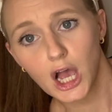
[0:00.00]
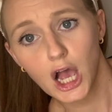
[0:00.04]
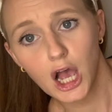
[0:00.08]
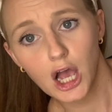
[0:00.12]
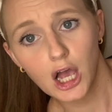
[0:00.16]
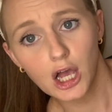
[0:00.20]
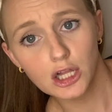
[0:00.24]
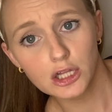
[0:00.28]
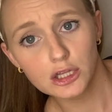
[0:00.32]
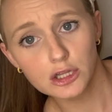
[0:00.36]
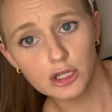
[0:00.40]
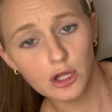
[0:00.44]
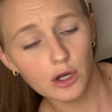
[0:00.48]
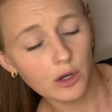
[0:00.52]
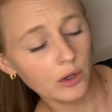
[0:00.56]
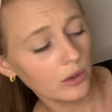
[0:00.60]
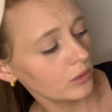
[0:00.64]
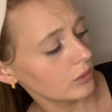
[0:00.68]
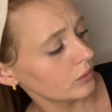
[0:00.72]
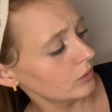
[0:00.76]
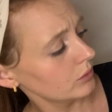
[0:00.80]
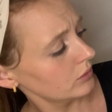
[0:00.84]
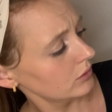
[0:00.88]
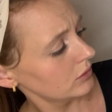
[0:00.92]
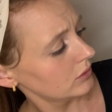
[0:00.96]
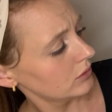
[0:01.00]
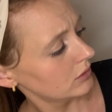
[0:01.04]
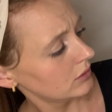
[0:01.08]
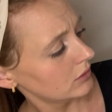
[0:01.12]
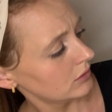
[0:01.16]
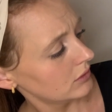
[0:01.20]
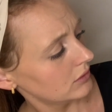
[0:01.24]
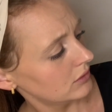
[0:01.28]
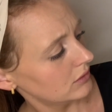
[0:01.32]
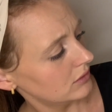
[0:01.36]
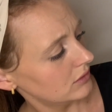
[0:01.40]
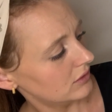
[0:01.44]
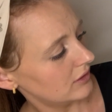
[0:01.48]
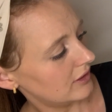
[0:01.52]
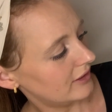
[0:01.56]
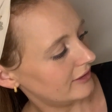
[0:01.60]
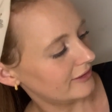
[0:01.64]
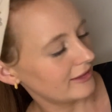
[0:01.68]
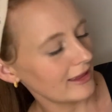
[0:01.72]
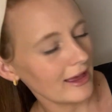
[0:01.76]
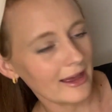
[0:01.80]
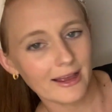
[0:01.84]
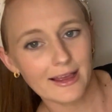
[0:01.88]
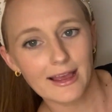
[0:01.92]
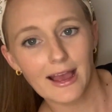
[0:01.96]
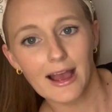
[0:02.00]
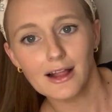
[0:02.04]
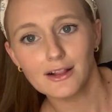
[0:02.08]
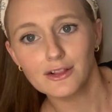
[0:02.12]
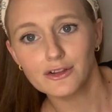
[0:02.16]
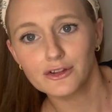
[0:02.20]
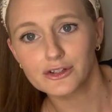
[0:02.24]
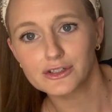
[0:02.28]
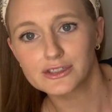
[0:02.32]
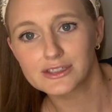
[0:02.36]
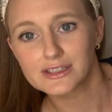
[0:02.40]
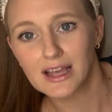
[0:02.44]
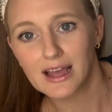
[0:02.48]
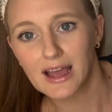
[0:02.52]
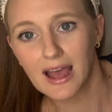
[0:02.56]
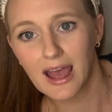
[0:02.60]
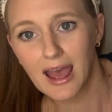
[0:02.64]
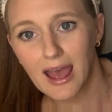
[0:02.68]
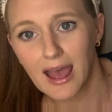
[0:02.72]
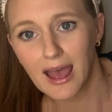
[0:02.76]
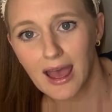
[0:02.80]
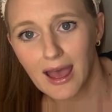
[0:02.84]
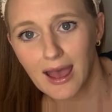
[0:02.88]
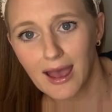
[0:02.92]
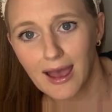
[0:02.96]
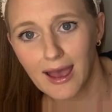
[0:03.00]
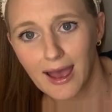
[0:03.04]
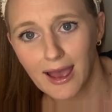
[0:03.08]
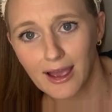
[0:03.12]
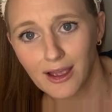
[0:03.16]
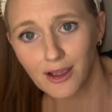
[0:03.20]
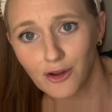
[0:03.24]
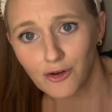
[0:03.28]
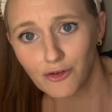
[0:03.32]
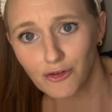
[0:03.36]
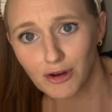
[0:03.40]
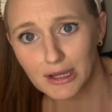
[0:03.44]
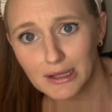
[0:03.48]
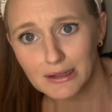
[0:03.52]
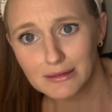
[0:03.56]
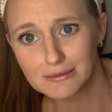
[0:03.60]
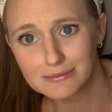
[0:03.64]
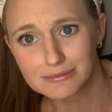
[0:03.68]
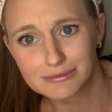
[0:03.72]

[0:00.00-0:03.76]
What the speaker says: alone, and that cat looks angry.